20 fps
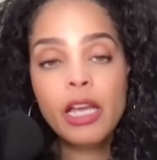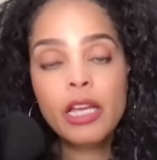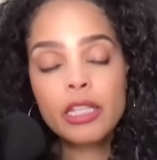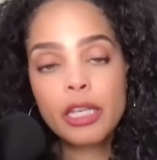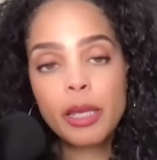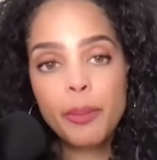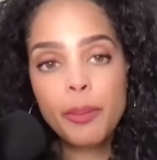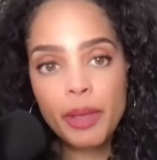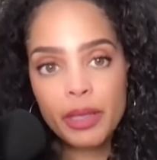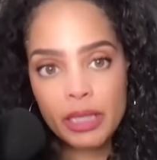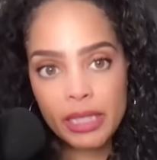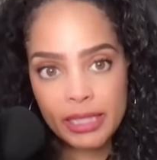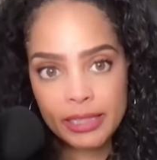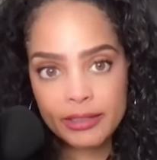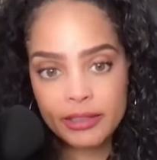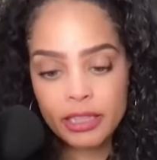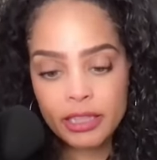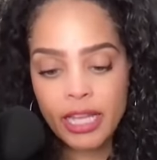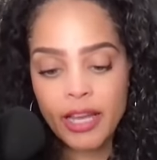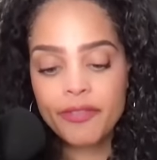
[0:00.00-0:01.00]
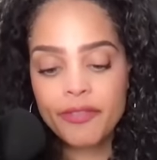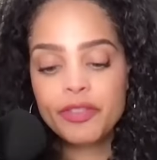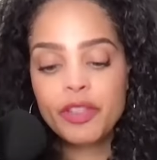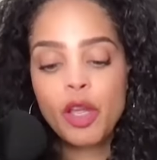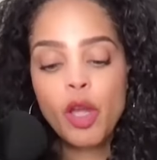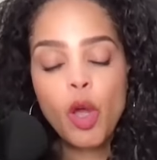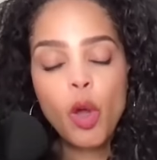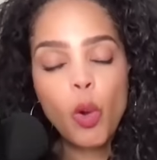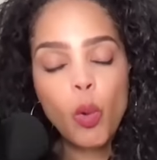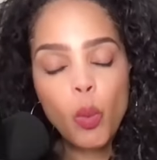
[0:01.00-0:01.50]
Camilla has left.
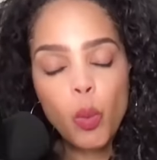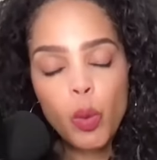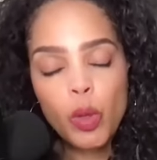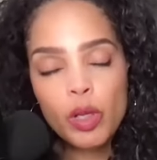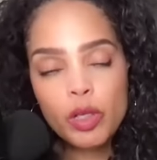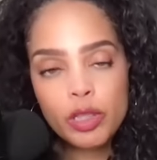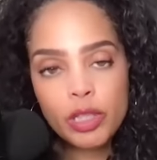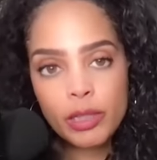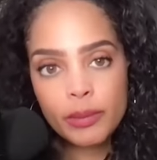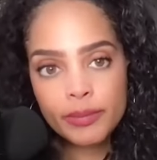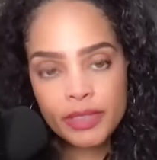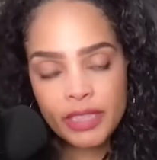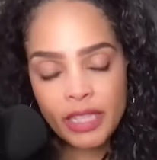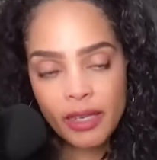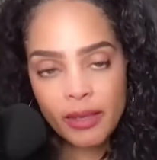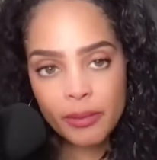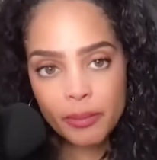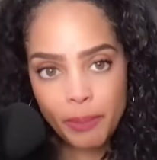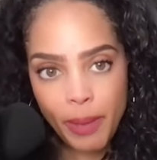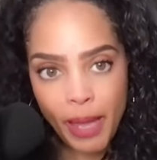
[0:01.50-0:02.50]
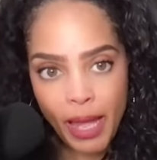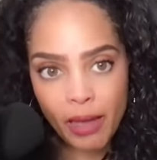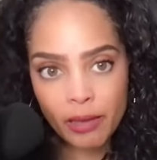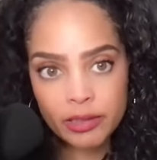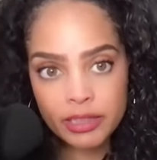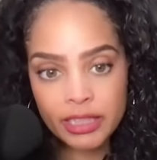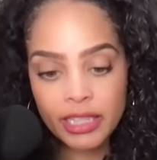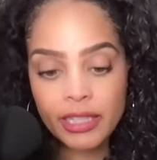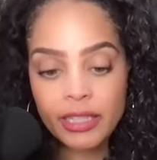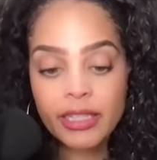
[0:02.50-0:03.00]
William's
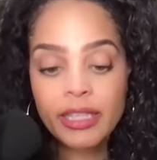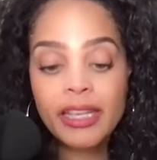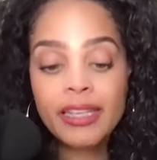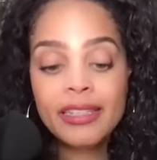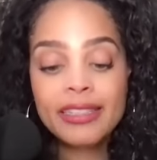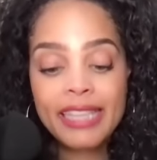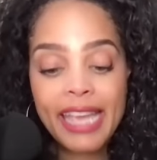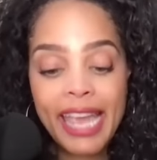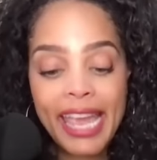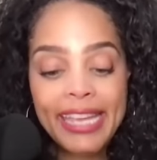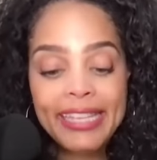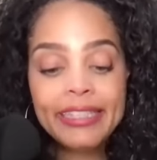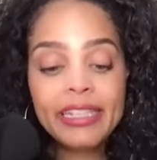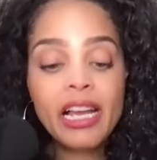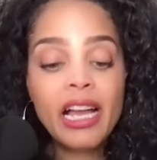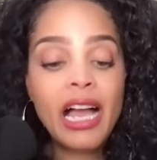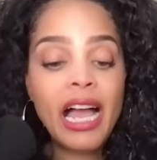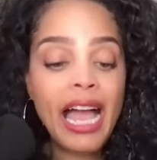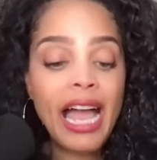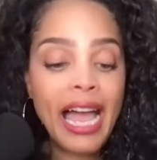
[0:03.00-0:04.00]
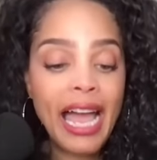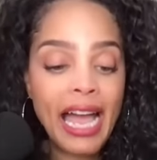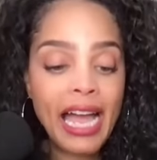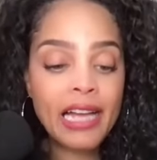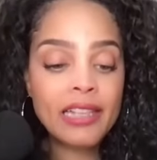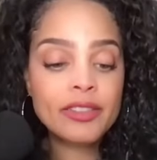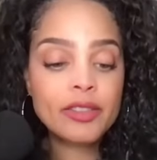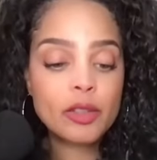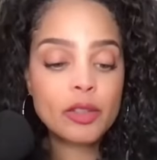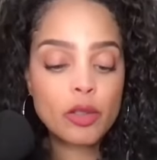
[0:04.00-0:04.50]
pouting. Kate
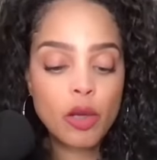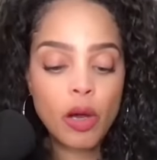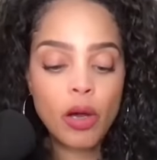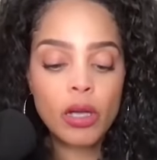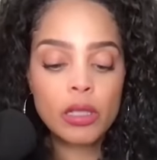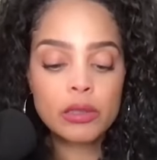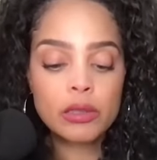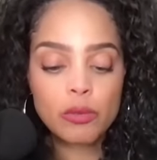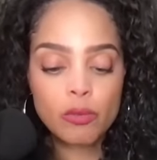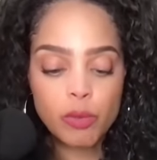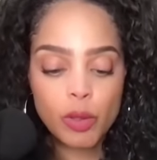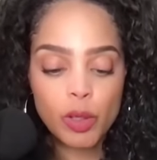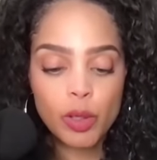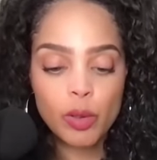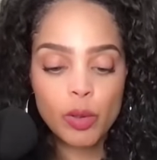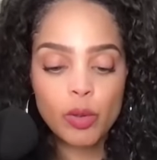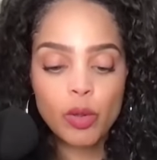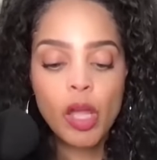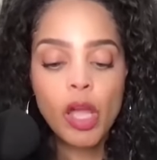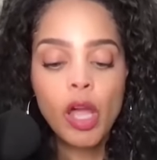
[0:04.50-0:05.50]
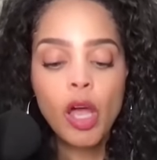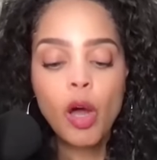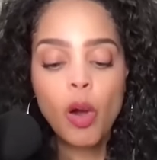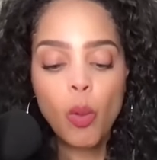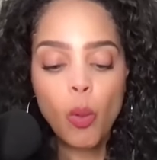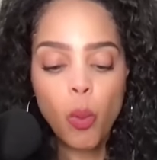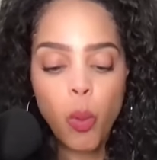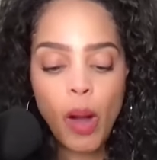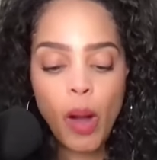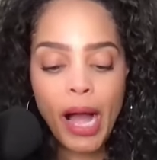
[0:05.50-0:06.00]
has gone rogue.
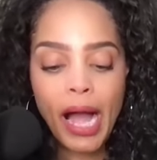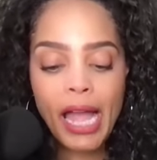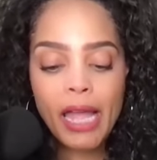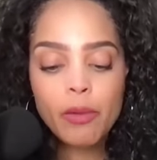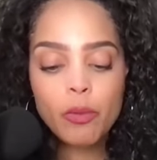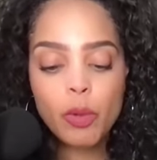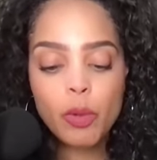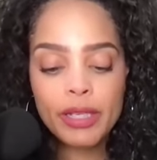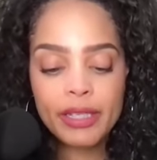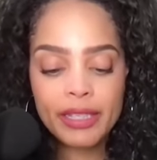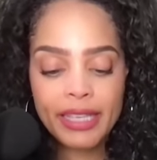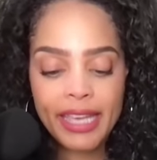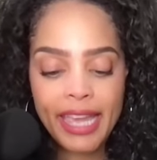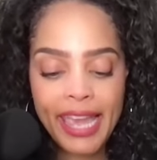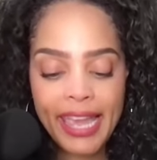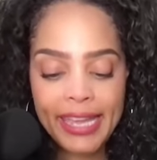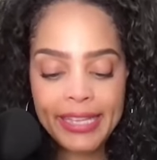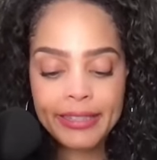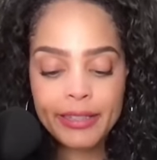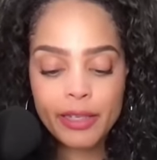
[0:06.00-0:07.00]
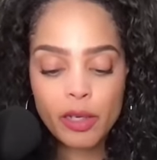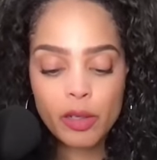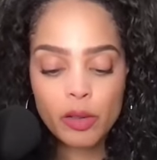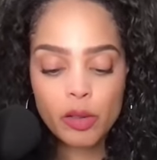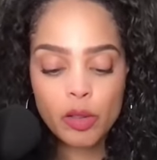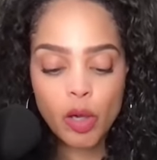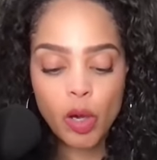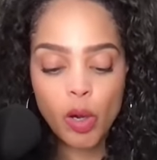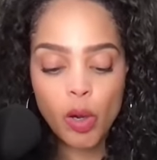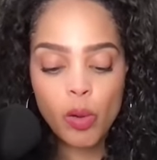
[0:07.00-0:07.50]
Why would Kate
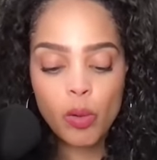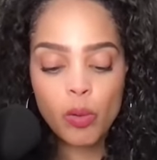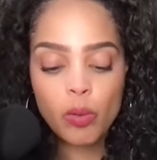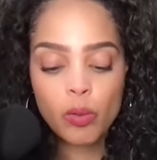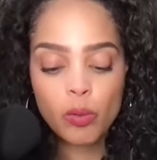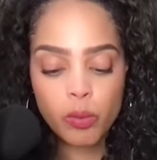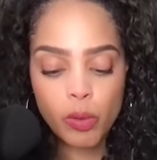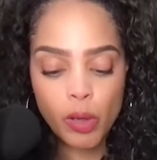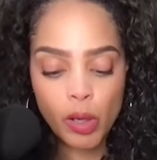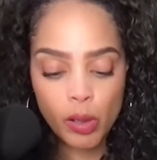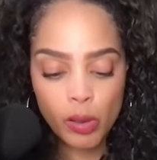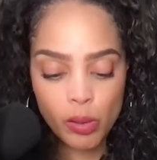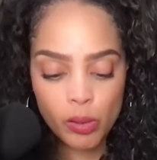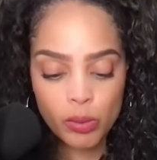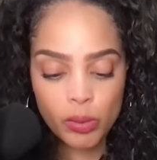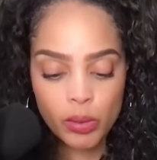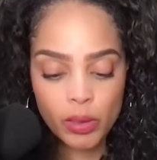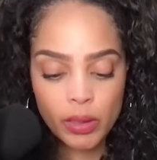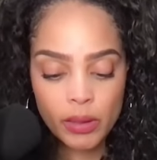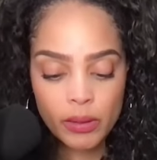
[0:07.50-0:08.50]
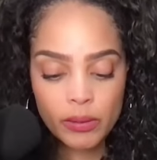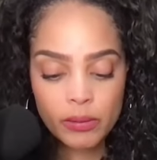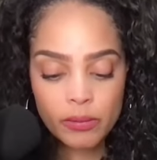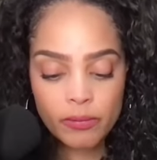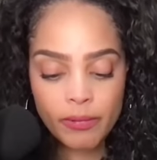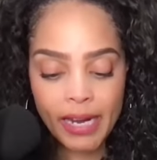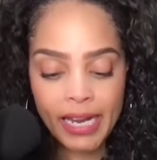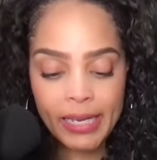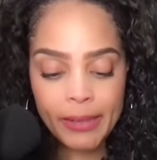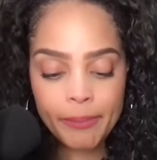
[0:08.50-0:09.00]
go rogue,
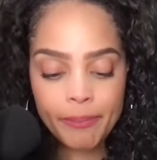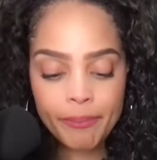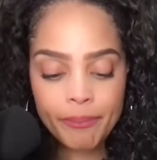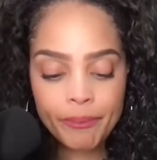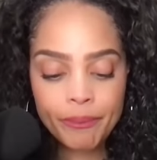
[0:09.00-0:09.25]
right?